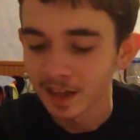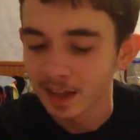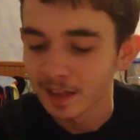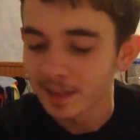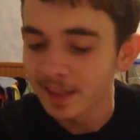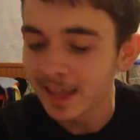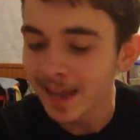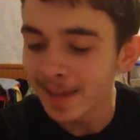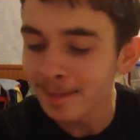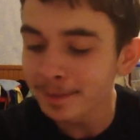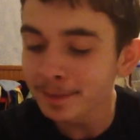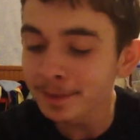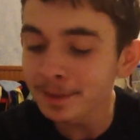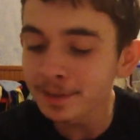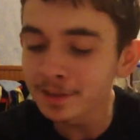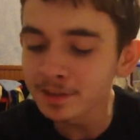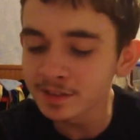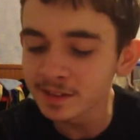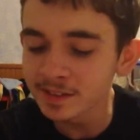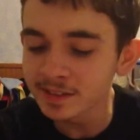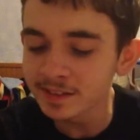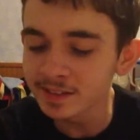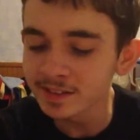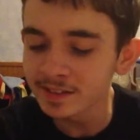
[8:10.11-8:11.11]
The
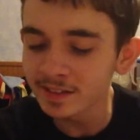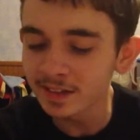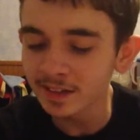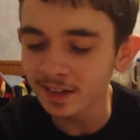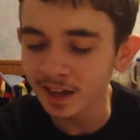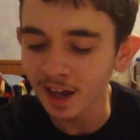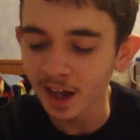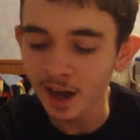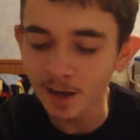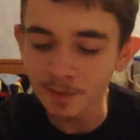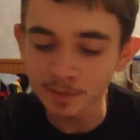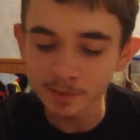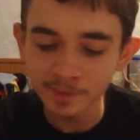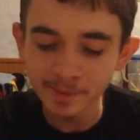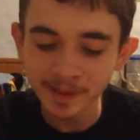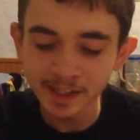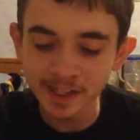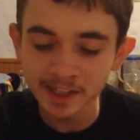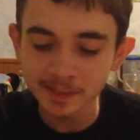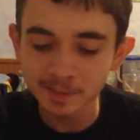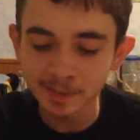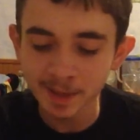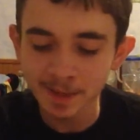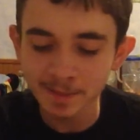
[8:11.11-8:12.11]
Appaloosans
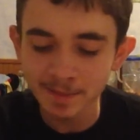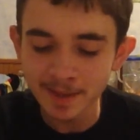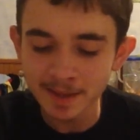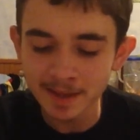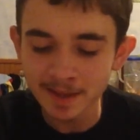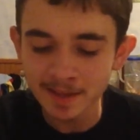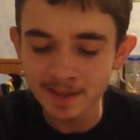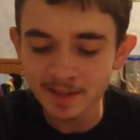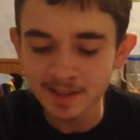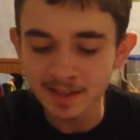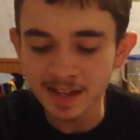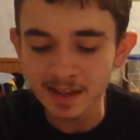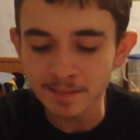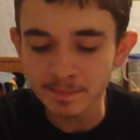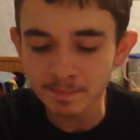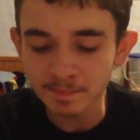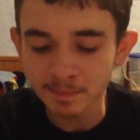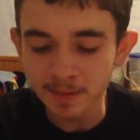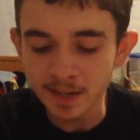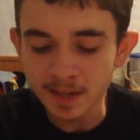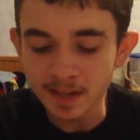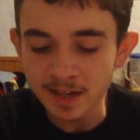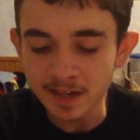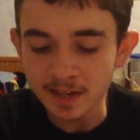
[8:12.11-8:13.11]
compromise by making a
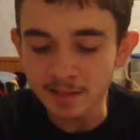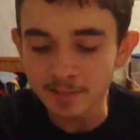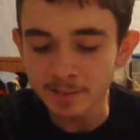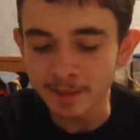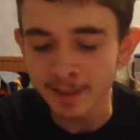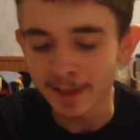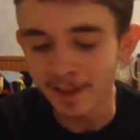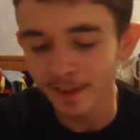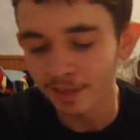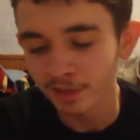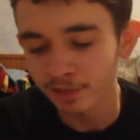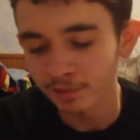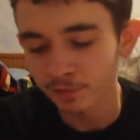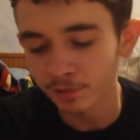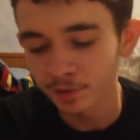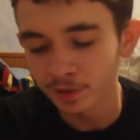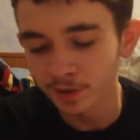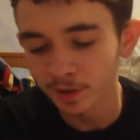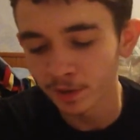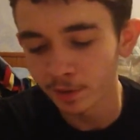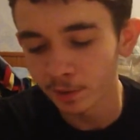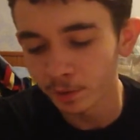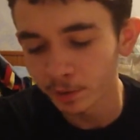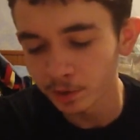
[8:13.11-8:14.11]
stampeding path through
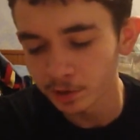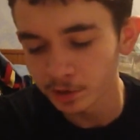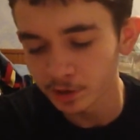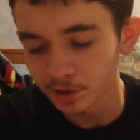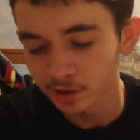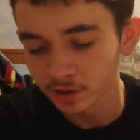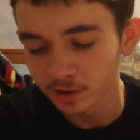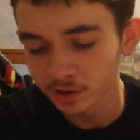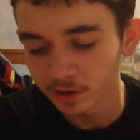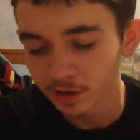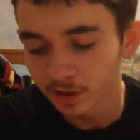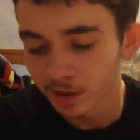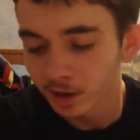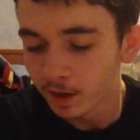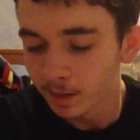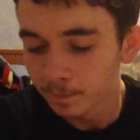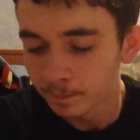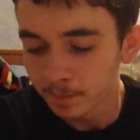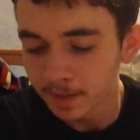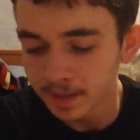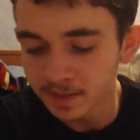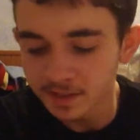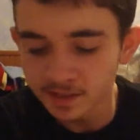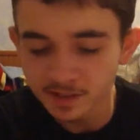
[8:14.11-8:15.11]
their orchards.
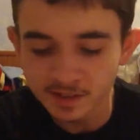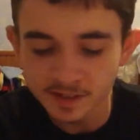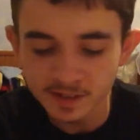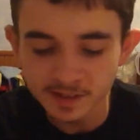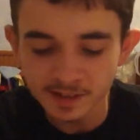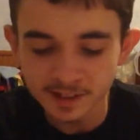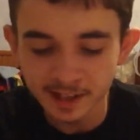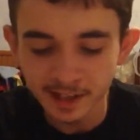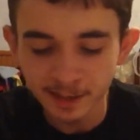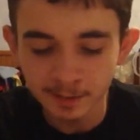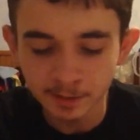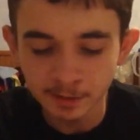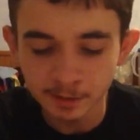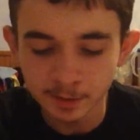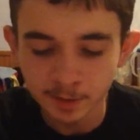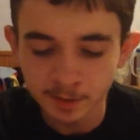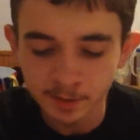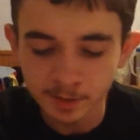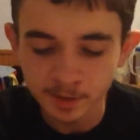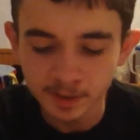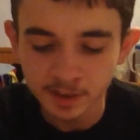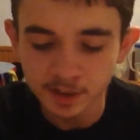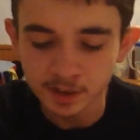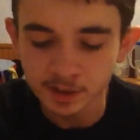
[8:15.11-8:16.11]
Peace is established
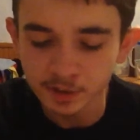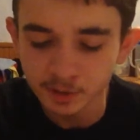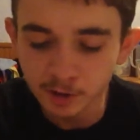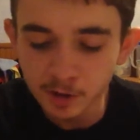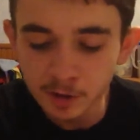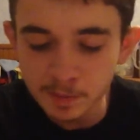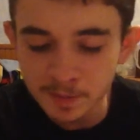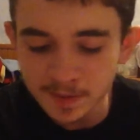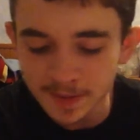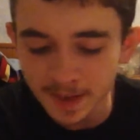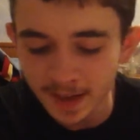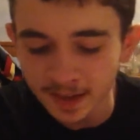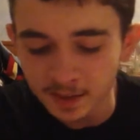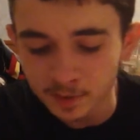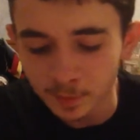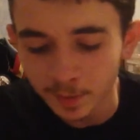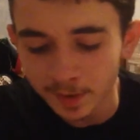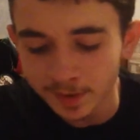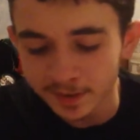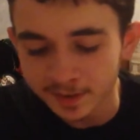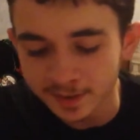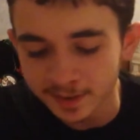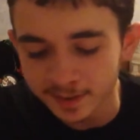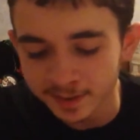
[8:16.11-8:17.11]
between the two groups, as
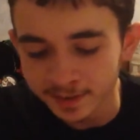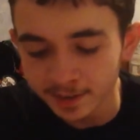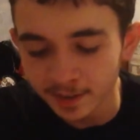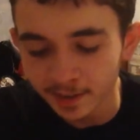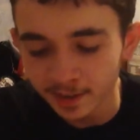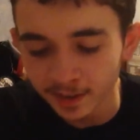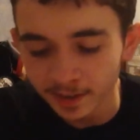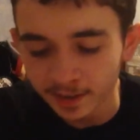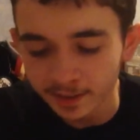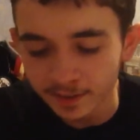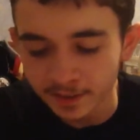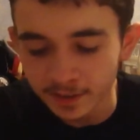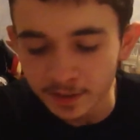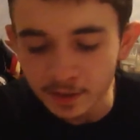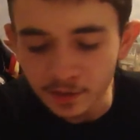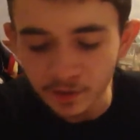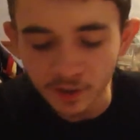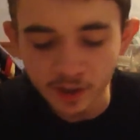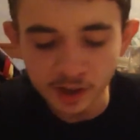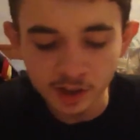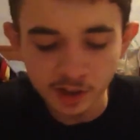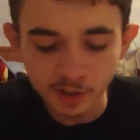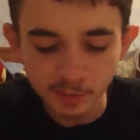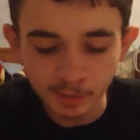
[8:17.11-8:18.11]
well as the start of a new
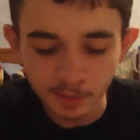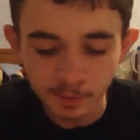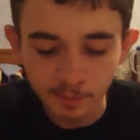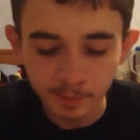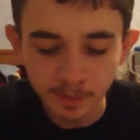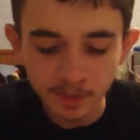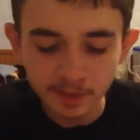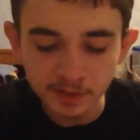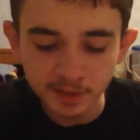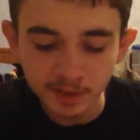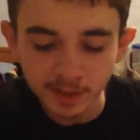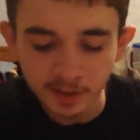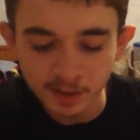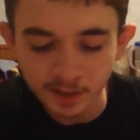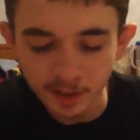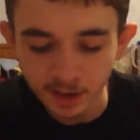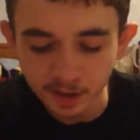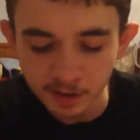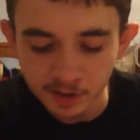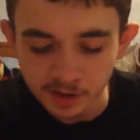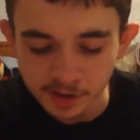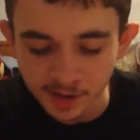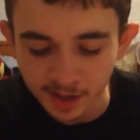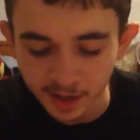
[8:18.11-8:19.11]
friendship built on
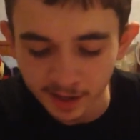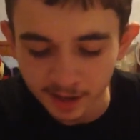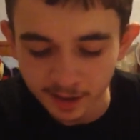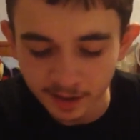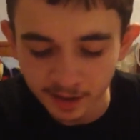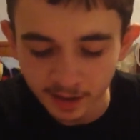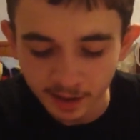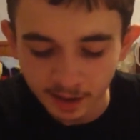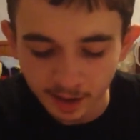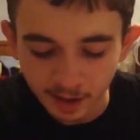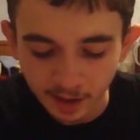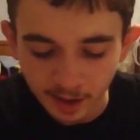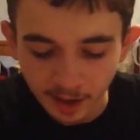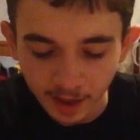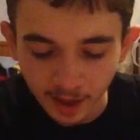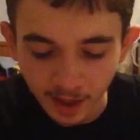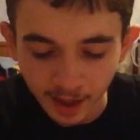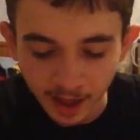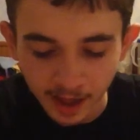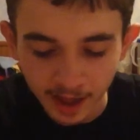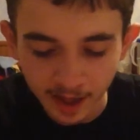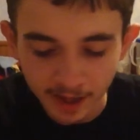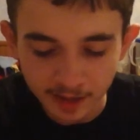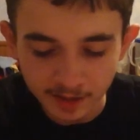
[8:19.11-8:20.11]
understanding
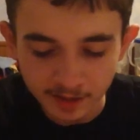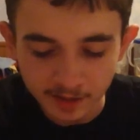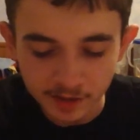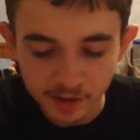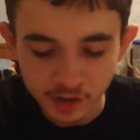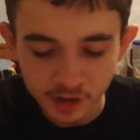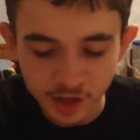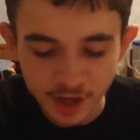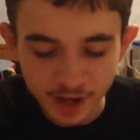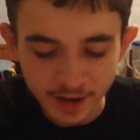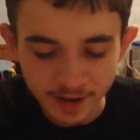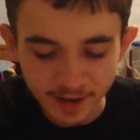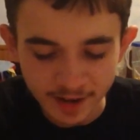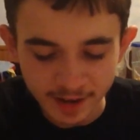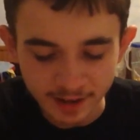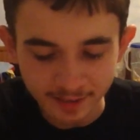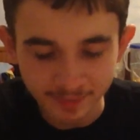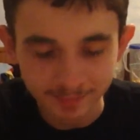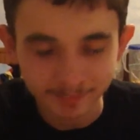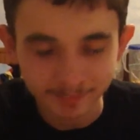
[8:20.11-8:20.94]
and sharing.